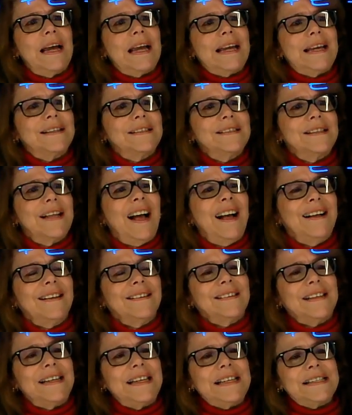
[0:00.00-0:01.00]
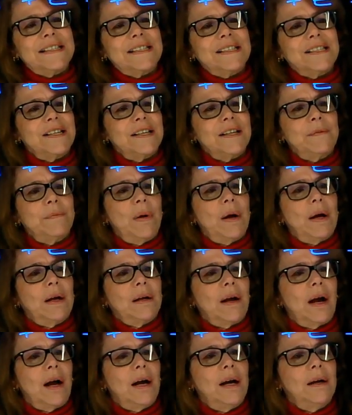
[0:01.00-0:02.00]
And that's a sigma
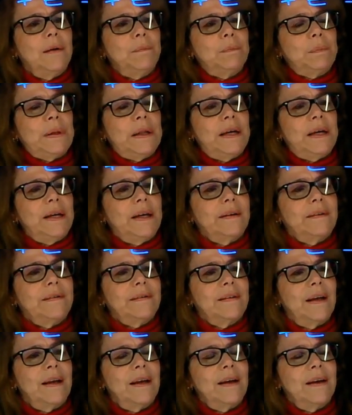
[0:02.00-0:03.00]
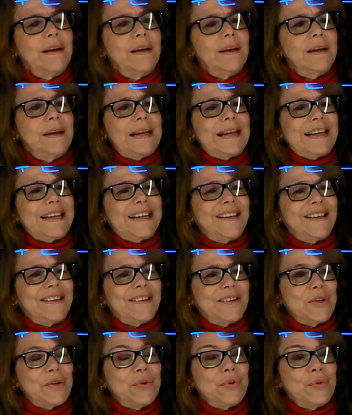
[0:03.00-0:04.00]
complex.
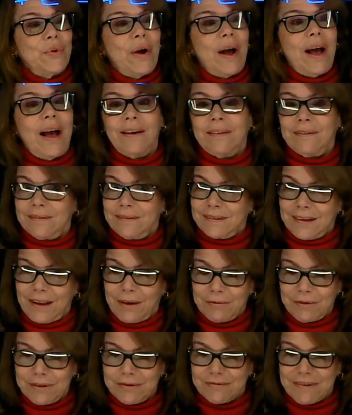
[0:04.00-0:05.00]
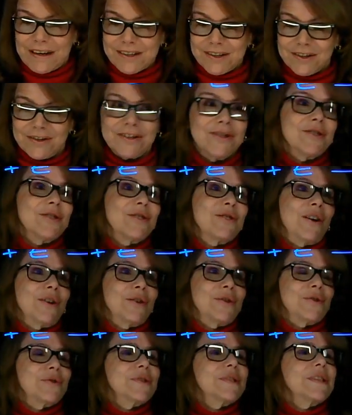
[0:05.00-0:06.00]
Here you have several resonance
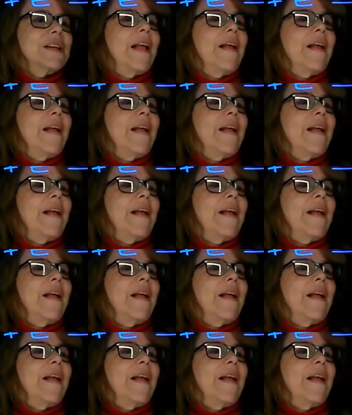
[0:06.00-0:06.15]
structures.